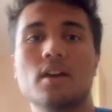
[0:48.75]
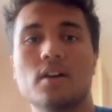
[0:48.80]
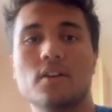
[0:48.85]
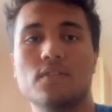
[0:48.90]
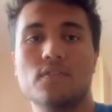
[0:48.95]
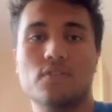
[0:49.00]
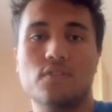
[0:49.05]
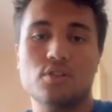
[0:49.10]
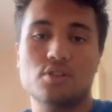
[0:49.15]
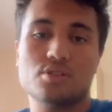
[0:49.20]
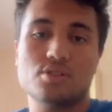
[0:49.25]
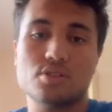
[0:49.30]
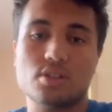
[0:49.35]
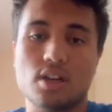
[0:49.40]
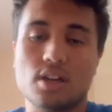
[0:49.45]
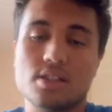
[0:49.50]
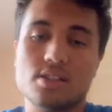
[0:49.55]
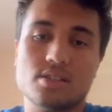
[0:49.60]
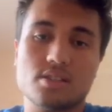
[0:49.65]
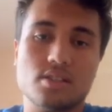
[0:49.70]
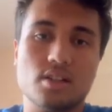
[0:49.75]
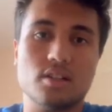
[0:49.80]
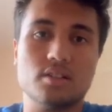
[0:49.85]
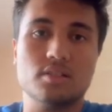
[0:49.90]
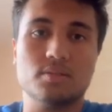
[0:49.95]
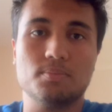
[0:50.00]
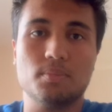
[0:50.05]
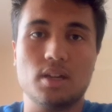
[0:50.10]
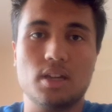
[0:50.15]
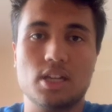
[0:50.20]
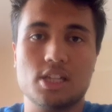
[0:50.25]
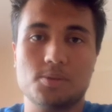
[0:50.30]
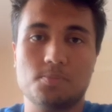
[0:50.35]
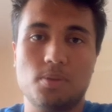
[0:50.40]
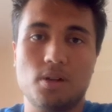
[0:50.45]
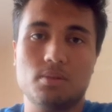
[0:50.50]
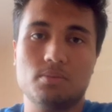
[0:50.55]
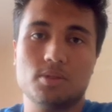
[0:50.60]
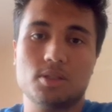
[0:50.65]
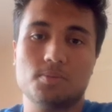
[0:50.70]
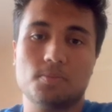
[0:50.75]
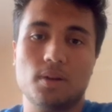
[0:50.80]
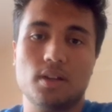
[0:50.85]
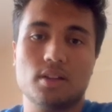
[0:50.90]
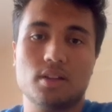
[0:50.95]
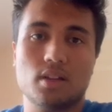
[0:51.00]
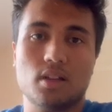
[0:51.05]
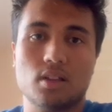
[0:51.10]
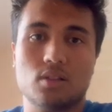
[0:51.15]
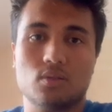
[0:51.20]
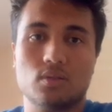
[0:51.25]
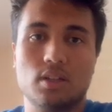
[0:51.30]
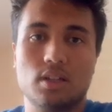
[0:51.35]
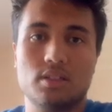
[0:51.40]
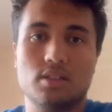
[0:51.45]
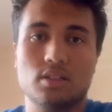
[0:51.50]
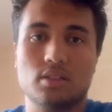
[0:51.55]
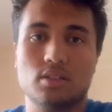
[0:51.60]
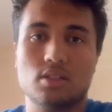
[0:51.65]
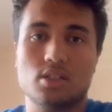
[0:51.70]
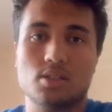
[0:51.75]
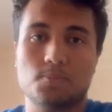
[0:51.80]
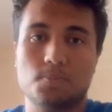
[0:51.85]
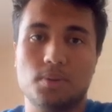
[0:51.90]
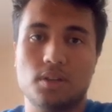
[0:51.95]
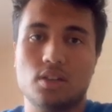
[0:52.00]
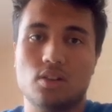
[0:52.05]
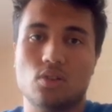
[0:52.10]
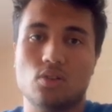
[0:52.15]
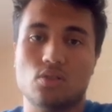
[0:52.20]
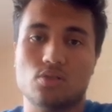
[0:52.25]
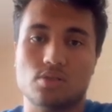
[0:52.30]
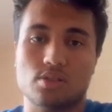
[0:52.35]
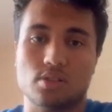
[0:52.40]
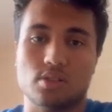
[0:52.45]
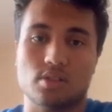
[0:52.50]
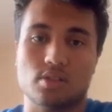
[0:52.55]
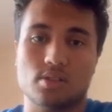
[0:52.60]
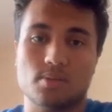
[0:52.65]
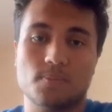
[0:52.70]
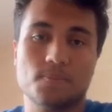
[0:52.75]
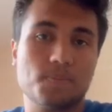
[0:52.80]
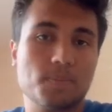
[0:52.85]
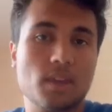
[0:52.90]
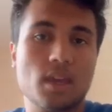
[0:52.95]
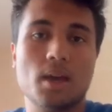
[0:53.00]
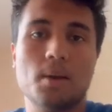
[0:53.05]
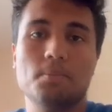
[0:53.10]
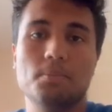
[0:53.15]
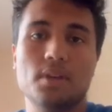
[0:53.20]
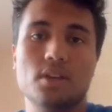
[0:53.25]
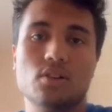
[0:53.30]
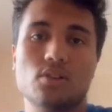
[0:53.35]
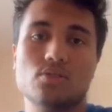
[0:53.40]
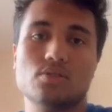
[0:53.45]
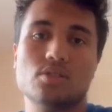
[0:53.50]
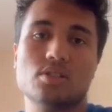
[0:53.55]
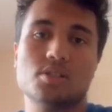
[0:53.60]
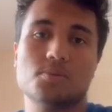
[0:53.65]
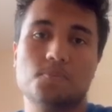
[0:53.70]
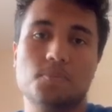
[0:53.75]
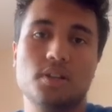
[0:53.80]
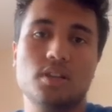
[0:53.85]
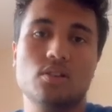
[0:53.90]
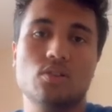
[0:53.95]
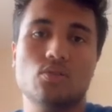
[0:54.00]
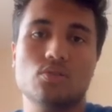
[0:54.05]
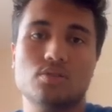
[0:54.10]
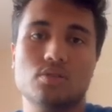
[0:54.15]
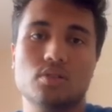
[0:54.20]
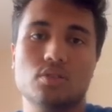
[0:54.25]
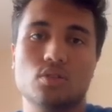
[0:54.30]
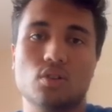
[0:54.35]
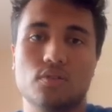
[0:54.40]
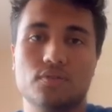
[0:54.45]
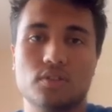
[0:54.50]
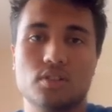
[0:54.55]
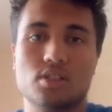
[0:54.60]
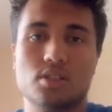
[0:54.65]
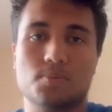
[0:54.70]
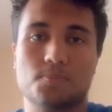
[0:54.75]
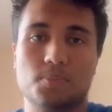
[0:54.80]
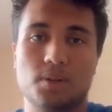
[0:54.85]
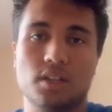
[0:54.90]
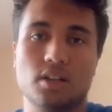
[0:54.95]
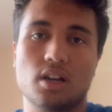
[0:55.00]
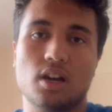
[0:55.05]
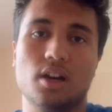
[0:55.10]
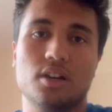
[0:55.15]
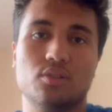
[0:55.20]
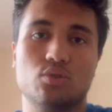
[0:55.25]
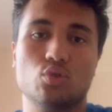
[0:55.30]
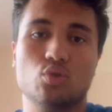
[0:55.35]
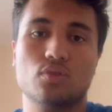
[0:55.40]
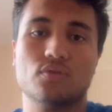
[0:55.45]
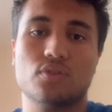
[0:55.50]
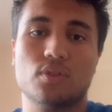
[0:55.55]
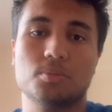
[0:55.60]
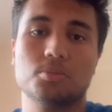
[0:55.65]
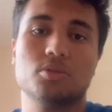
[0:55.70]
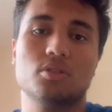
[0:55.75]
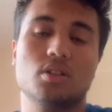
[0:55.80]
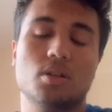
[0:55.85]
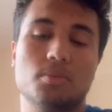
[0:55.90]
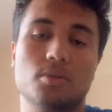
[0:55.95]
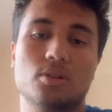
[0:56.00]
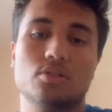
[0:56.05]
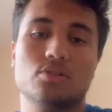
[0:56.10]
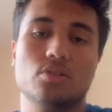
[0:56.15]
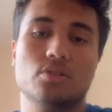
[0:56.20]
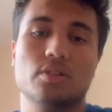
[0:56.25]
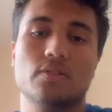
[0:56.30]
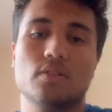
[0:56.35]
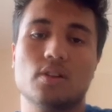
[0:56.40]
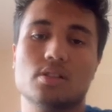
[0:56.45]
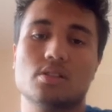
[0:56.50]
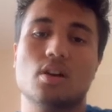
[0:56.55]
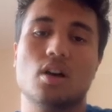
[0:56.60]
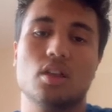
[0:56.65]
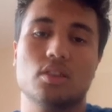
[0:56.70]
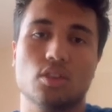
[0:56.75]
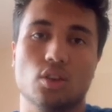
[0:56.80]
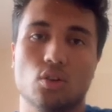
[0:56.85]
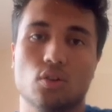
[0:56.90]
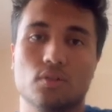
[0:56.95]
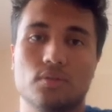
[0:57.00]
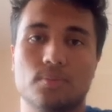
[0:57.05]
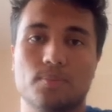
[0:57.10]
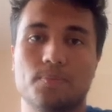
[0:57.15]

First, I started my experiment by calculating the spring constant, because the spring constant of the spring I took from the laboratory was unknown.